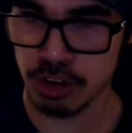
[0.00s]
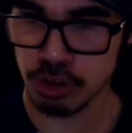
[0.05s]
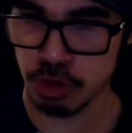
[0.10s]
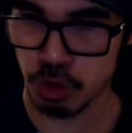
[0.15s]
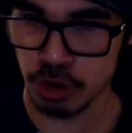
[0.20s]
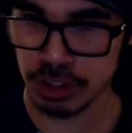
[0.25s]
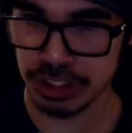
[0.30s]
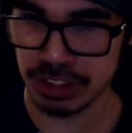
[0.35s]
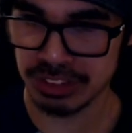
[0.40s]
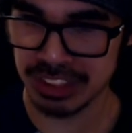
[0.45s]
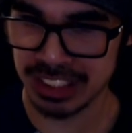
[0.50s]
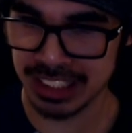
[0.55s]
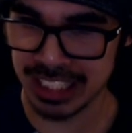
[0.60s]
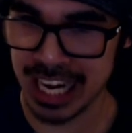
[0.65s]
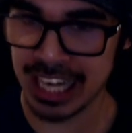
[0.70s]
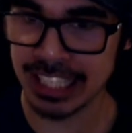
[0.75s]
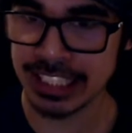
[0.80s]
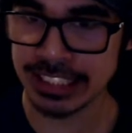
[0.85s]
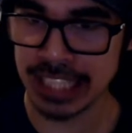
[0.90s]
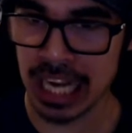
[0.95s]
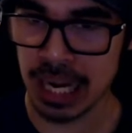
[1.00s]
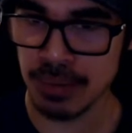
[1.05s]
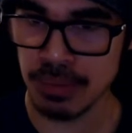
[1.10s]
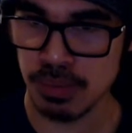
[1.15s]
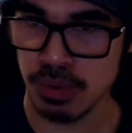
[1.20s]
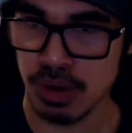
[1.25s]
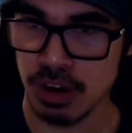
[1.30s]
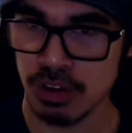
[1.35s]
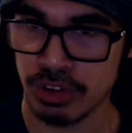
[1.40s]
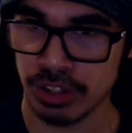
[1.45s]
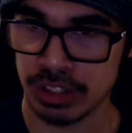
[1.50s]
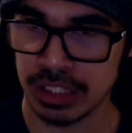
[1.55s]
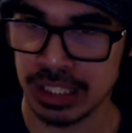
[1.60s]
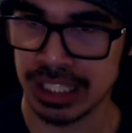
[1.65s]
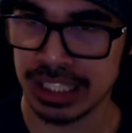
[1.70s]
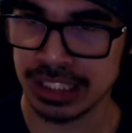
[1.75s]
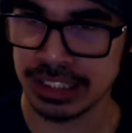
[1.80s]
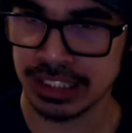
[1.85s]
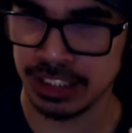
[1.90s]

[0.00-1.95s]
4th of July to time it perfectly because,